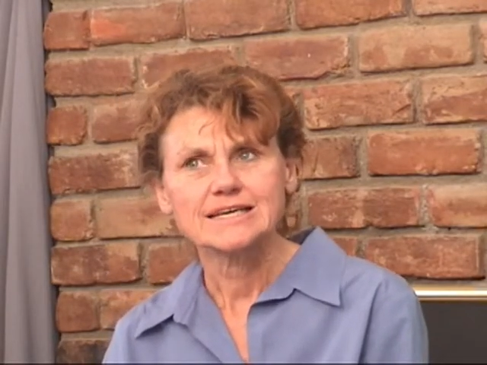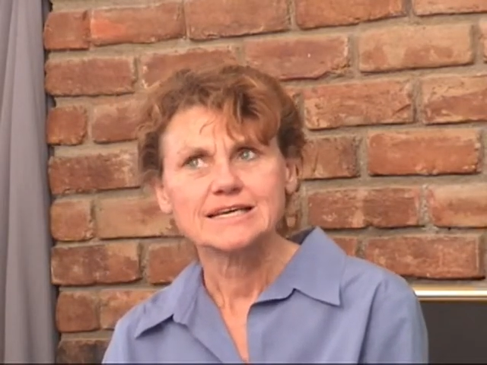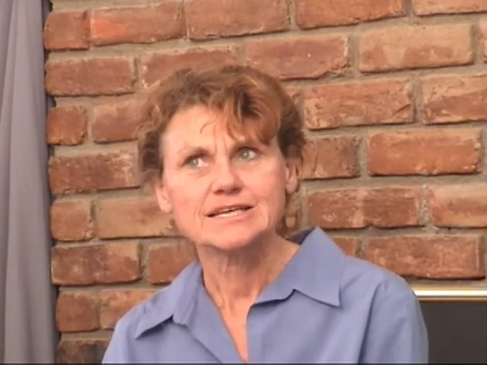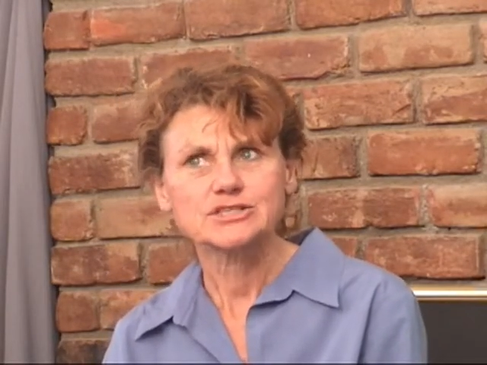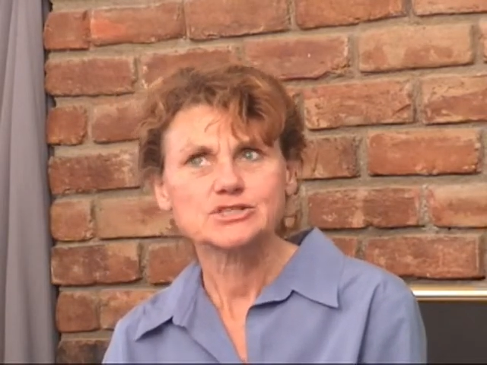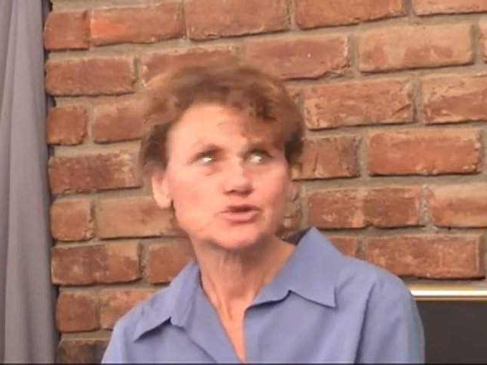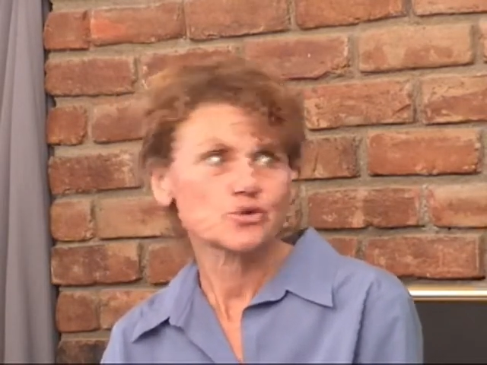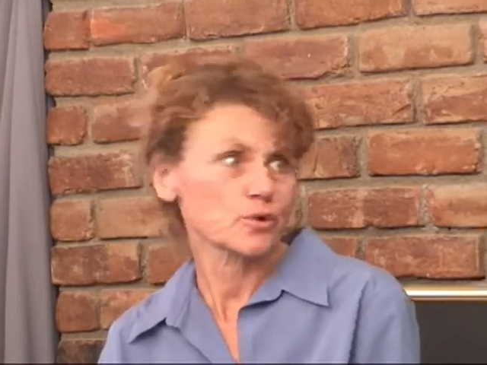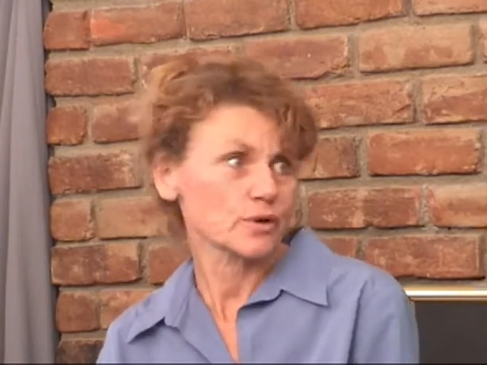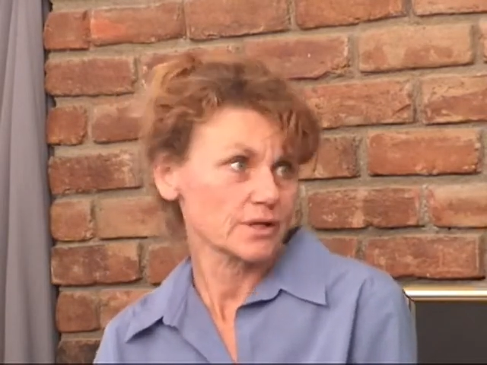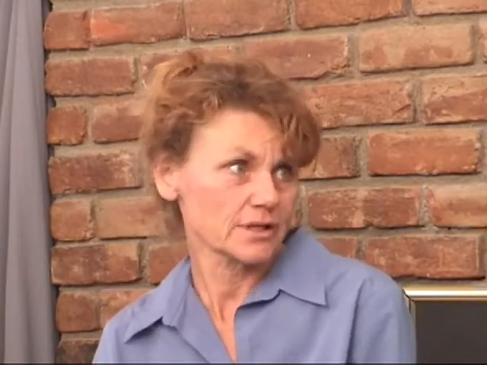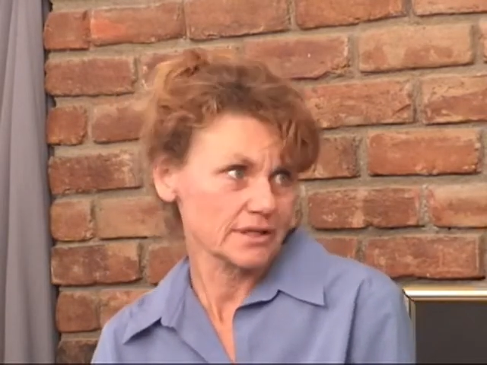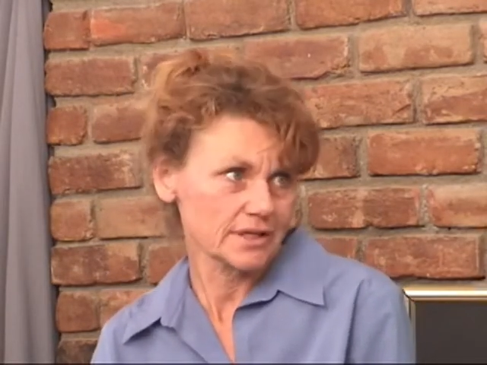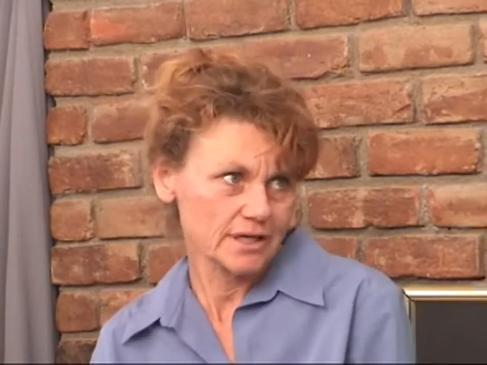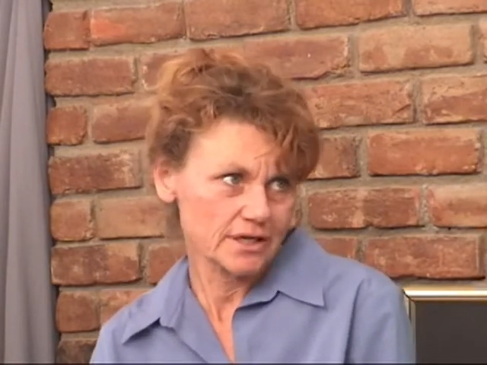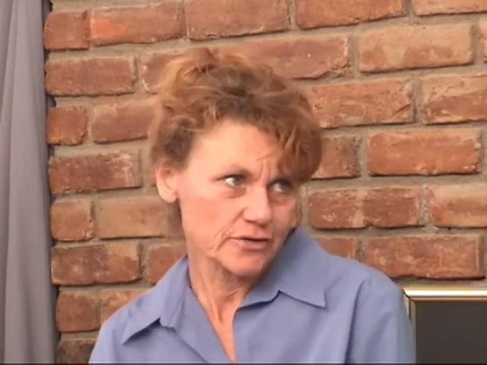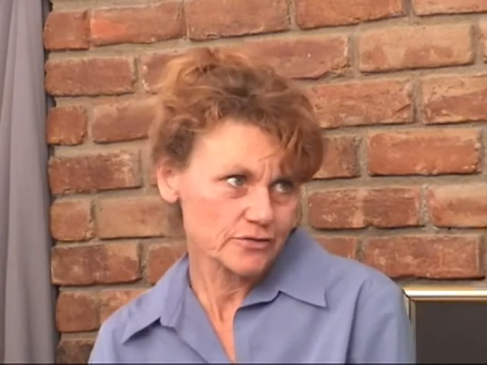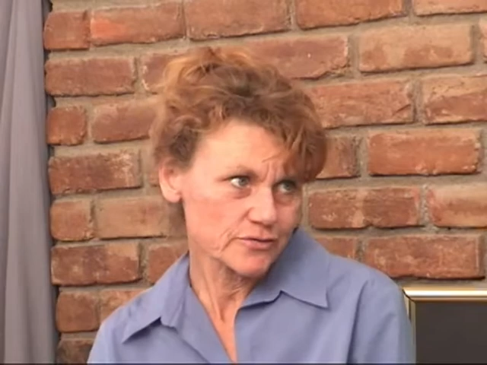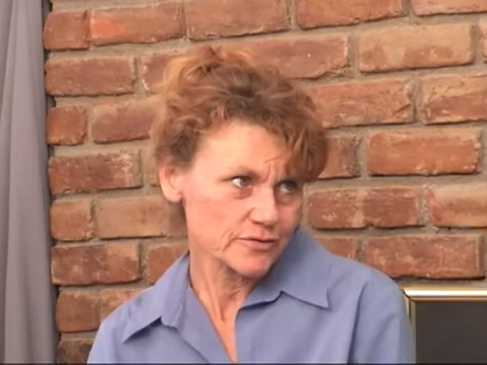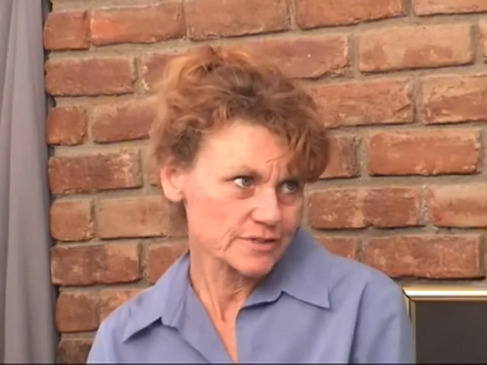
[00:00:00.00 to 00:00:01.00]

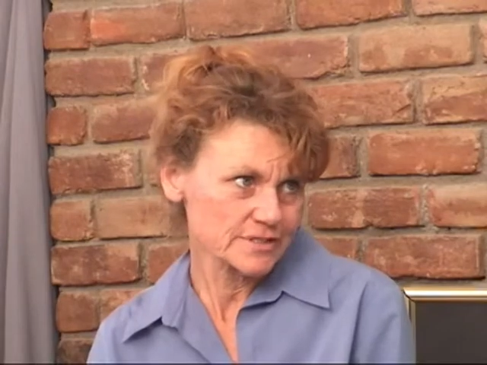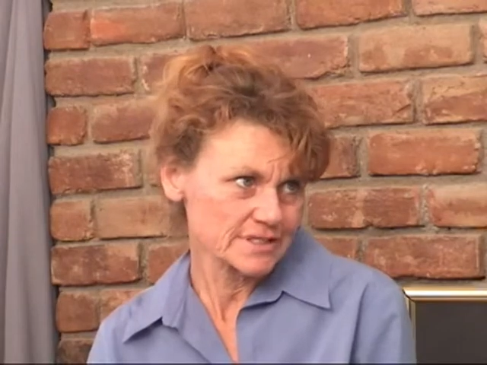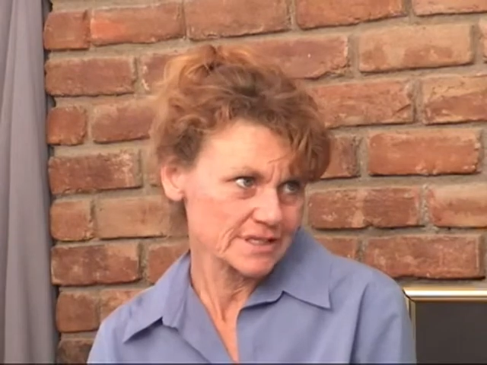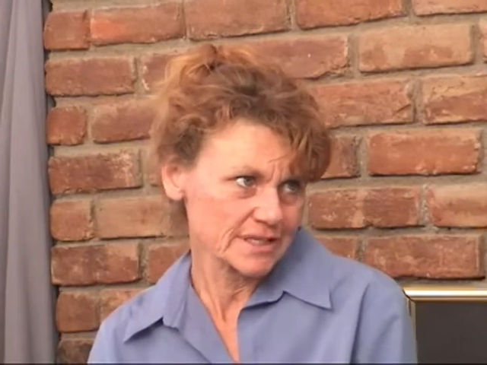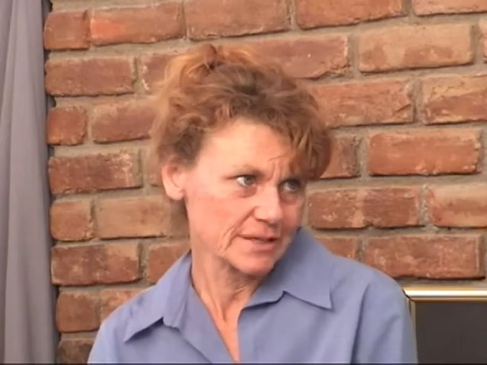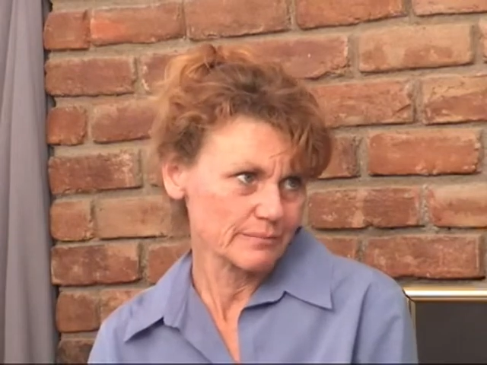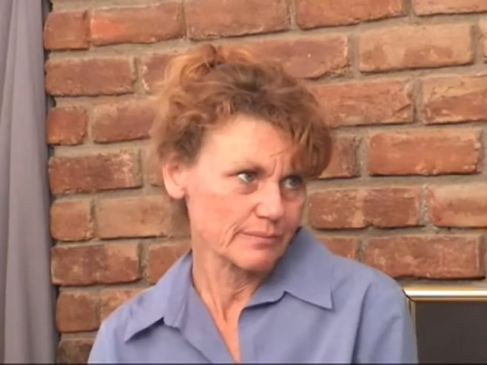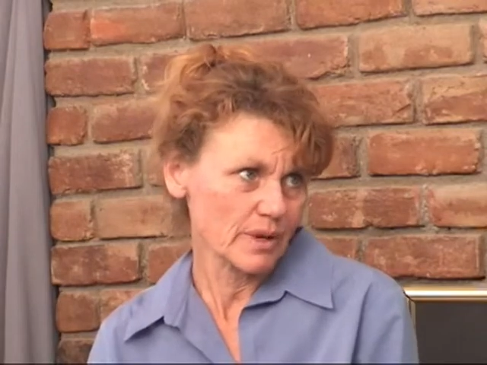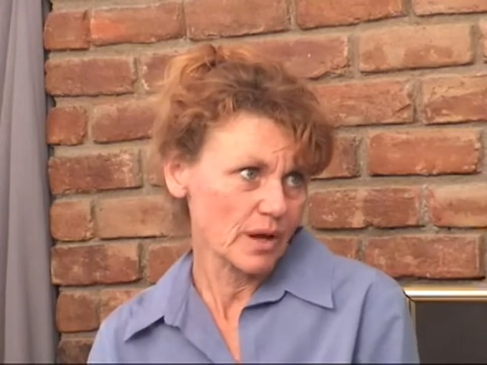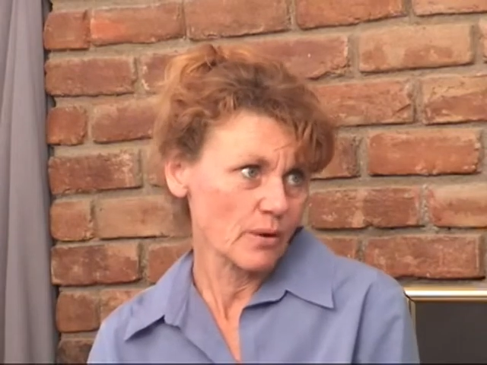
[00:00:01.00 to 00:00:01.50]
historically interesting,